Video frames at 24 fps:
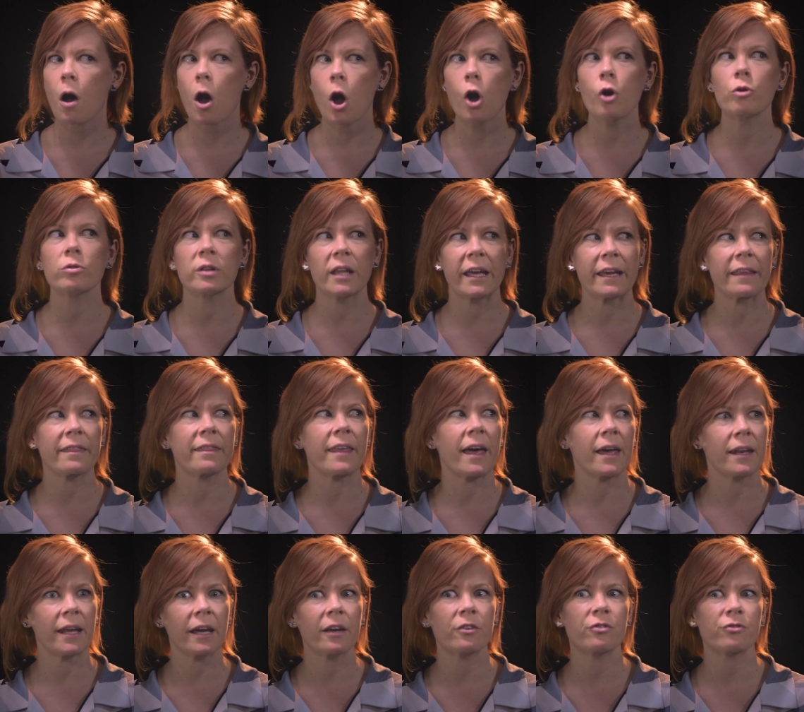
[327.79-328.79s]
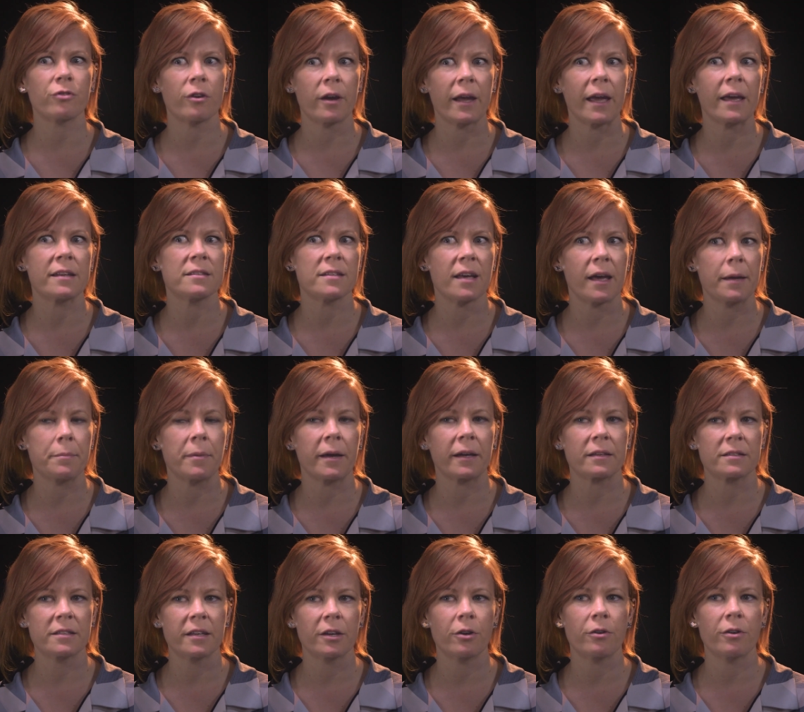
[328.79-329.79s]
Oh, like that extra
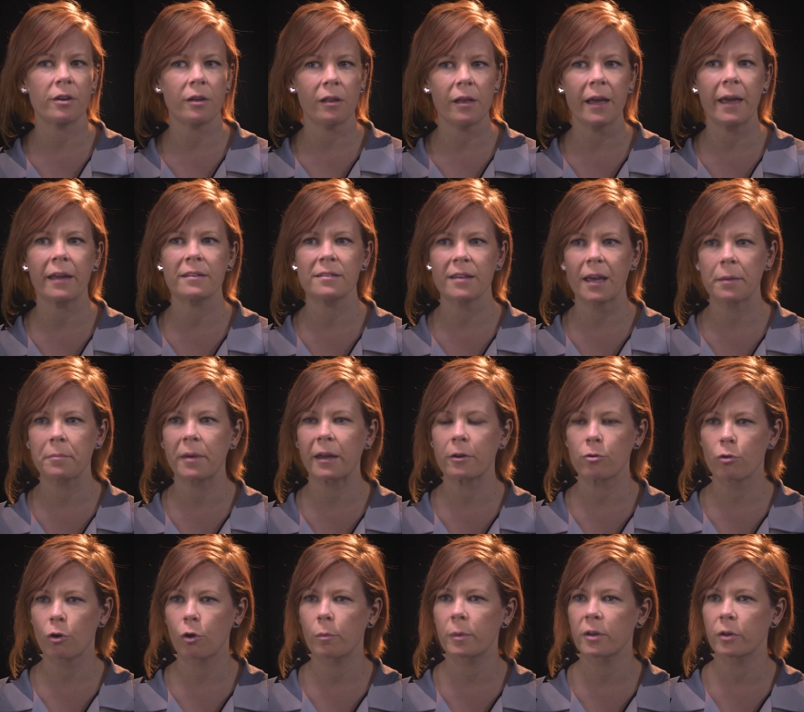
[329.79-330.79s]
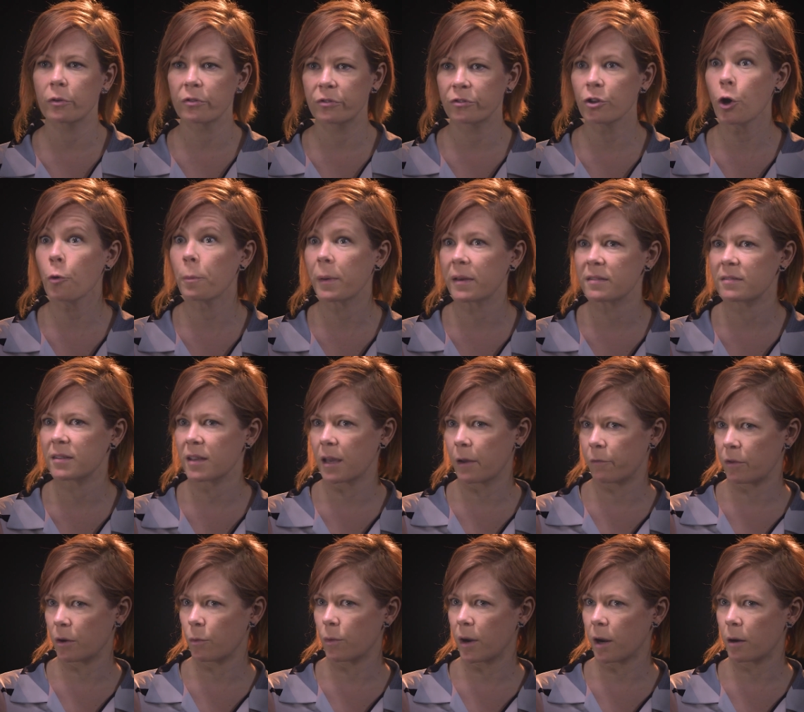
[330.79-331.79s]
antibacterial, antimicrobial soap I see
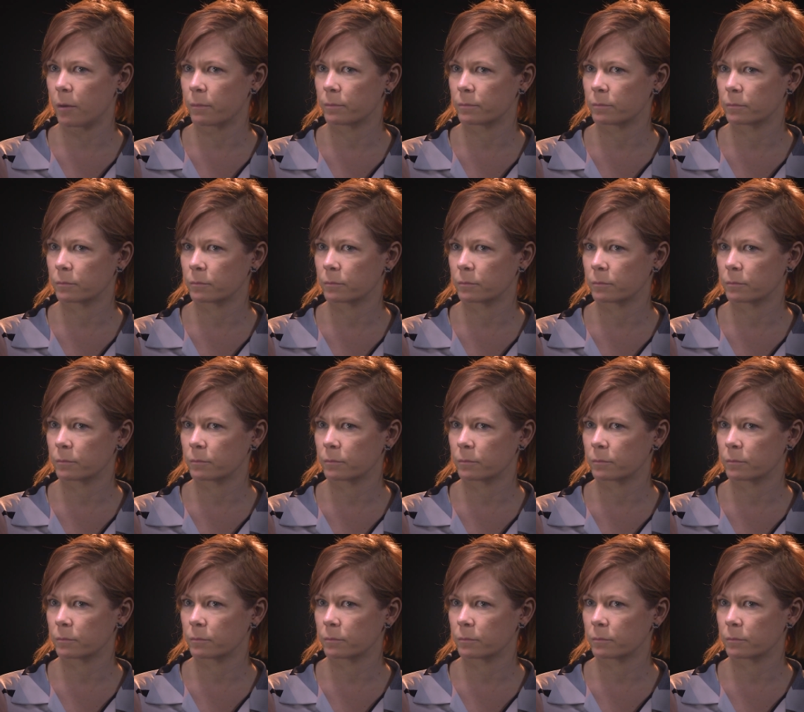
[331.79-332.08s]
everywhere.